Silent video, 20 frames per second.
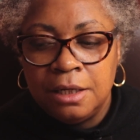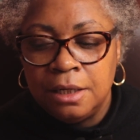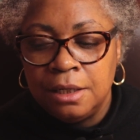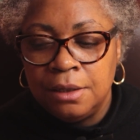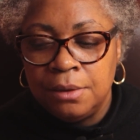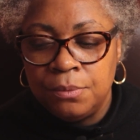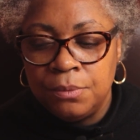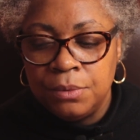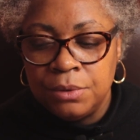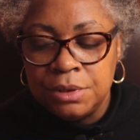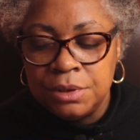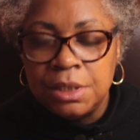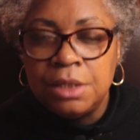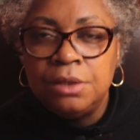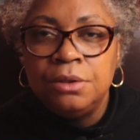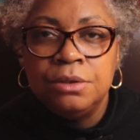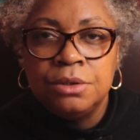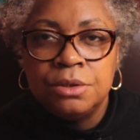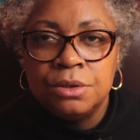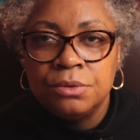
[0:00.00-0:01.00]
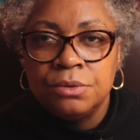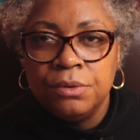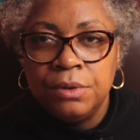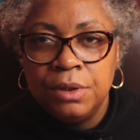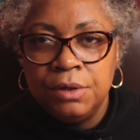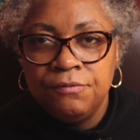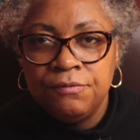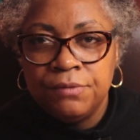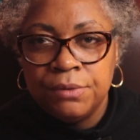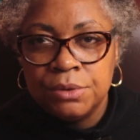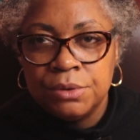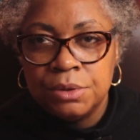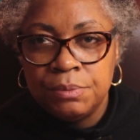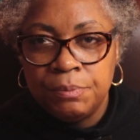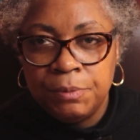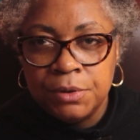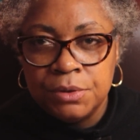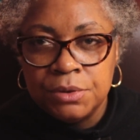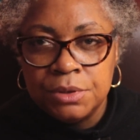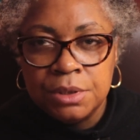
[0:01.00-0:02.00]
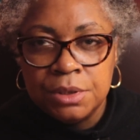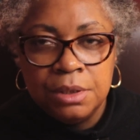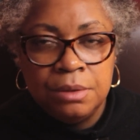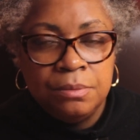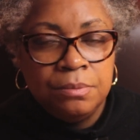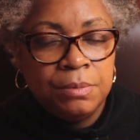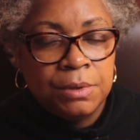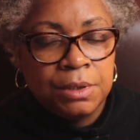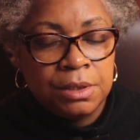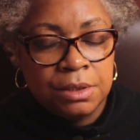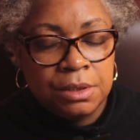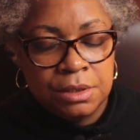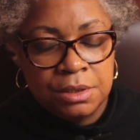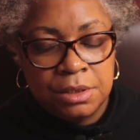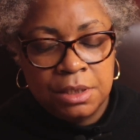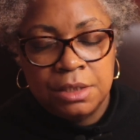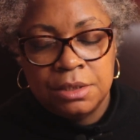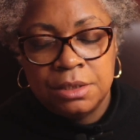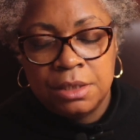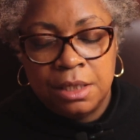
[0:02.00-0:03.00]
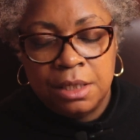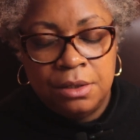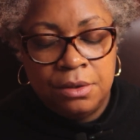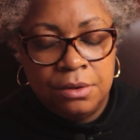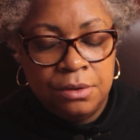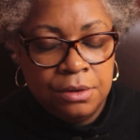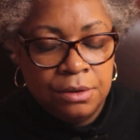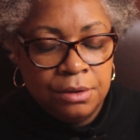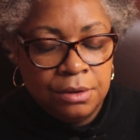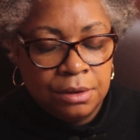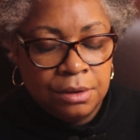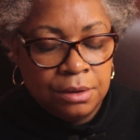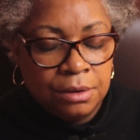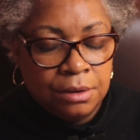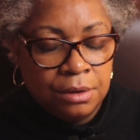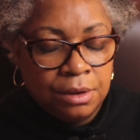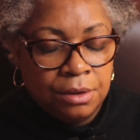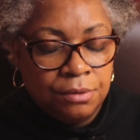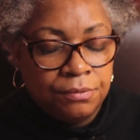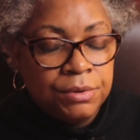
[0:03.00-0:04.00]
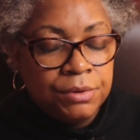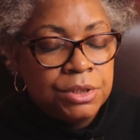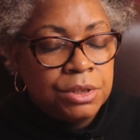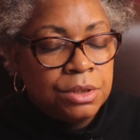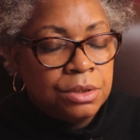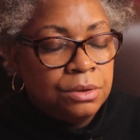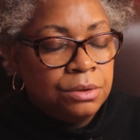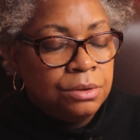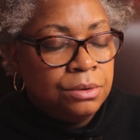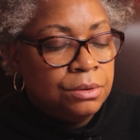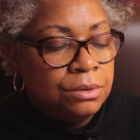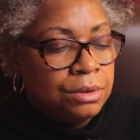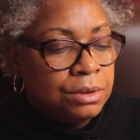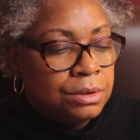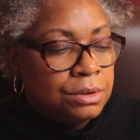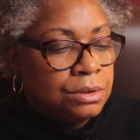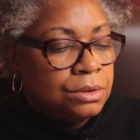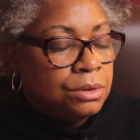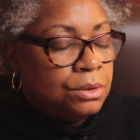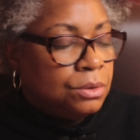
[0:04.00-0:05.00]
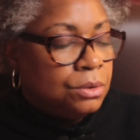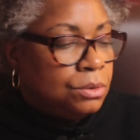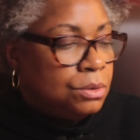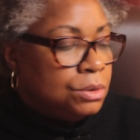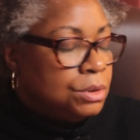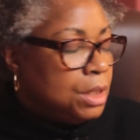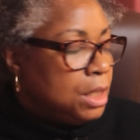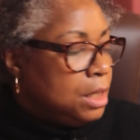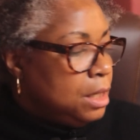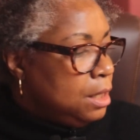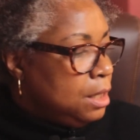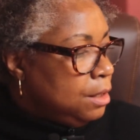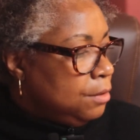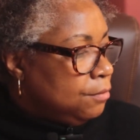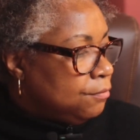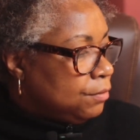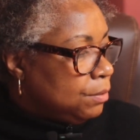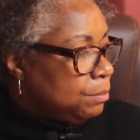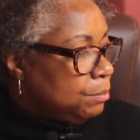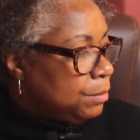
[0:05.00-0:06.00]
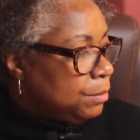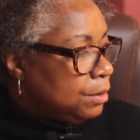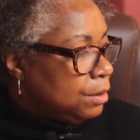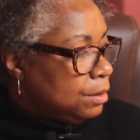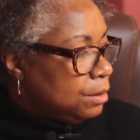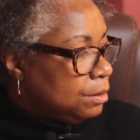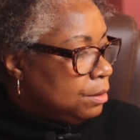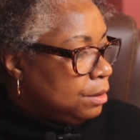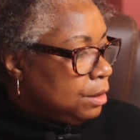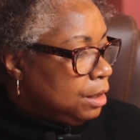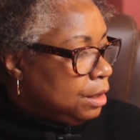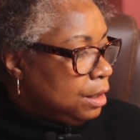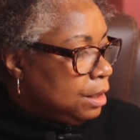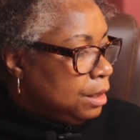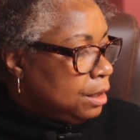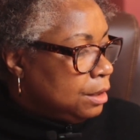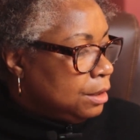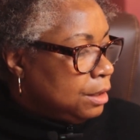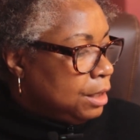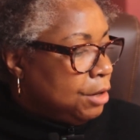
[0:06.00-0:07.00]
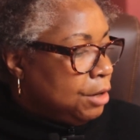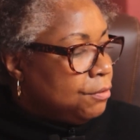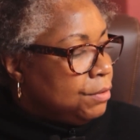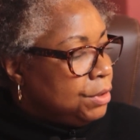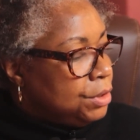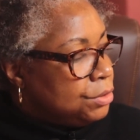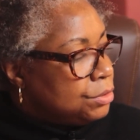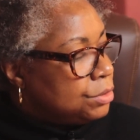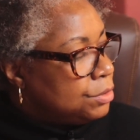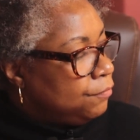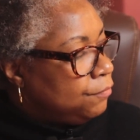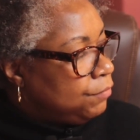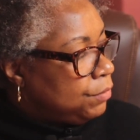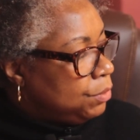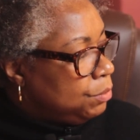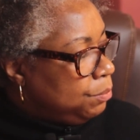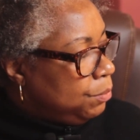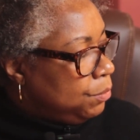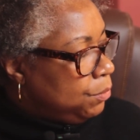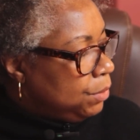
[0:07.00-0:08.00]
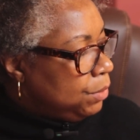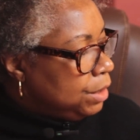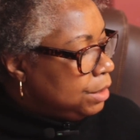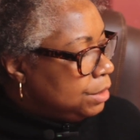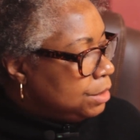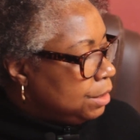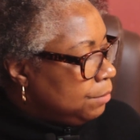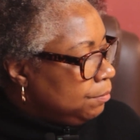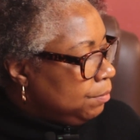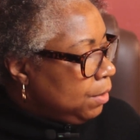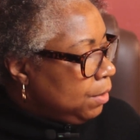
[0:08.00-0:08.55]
I would tell the story in first person because that's how the original is told from the narrator's viewpoint.